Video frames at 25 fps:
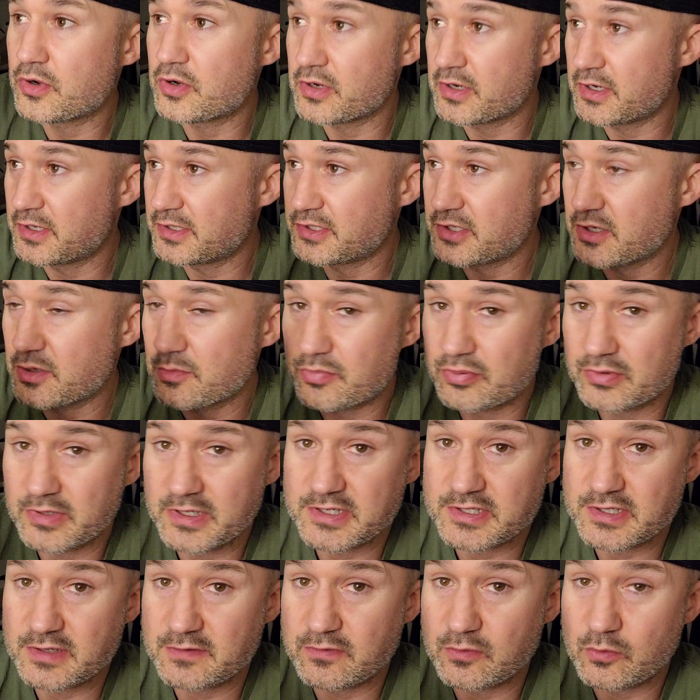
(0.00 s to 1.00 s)
or in your
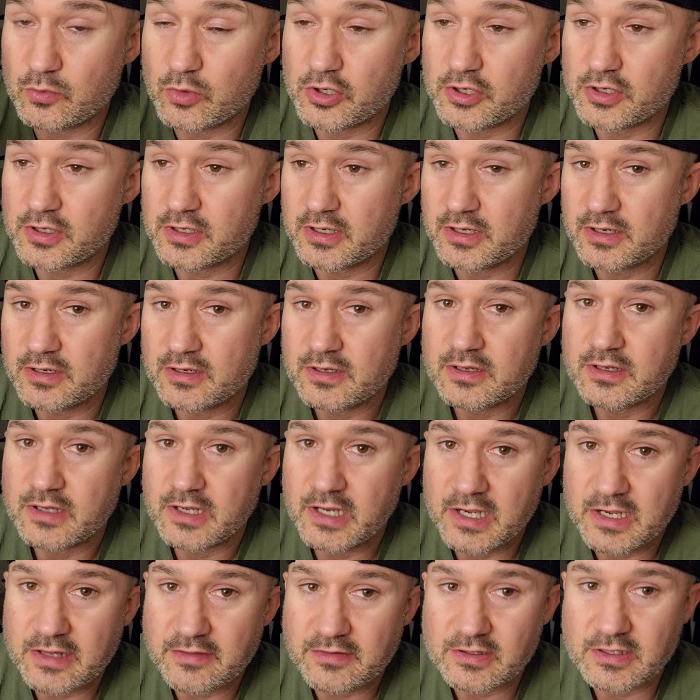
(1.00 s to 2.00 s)
place of work,
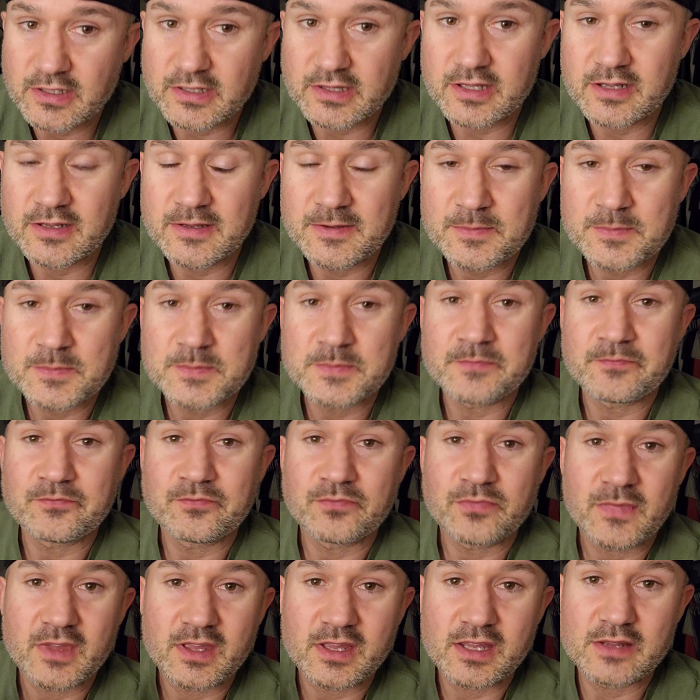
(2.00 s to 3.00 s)
anything like that.
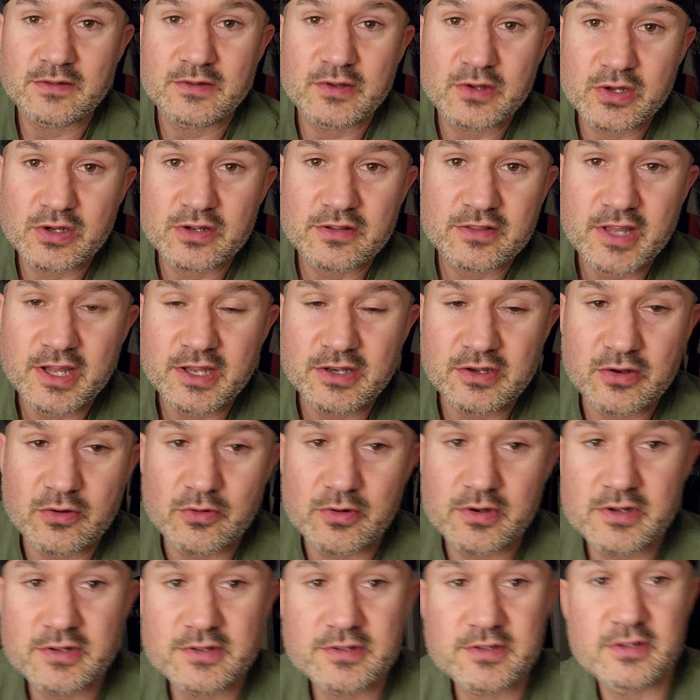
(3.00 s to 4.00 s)
If you hear that
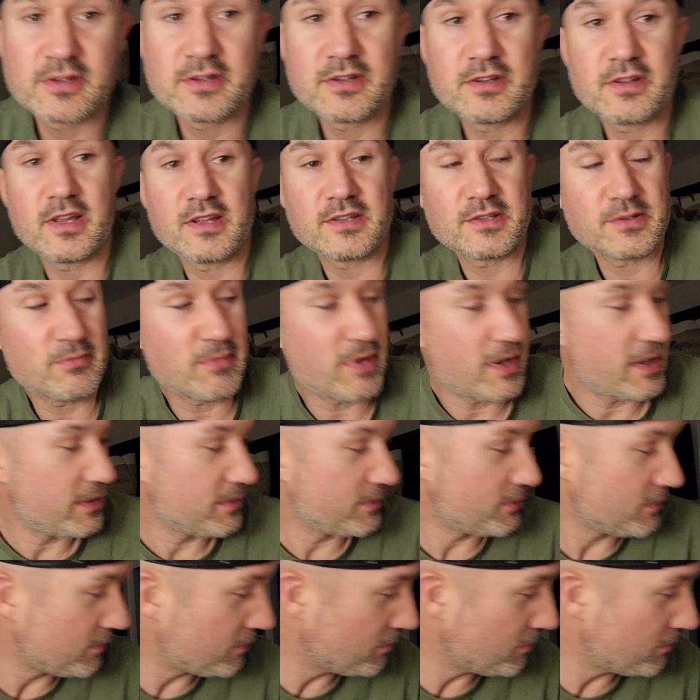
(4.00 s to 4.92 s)
noise, that's my